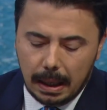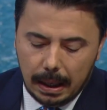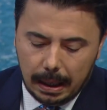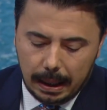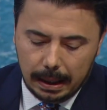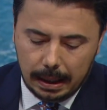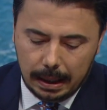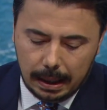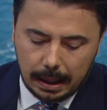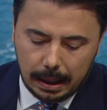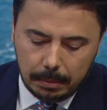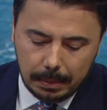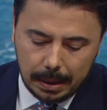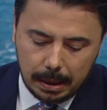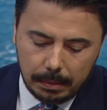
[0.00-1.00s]

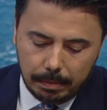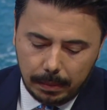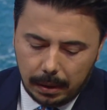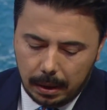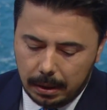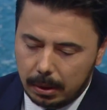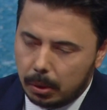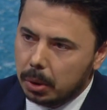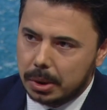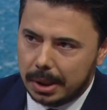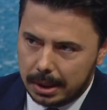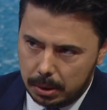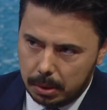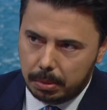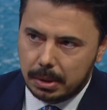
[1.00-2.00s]
and the
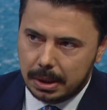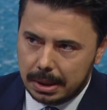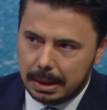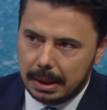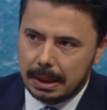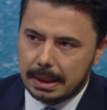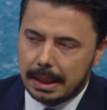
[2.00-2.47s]
construction of the cities.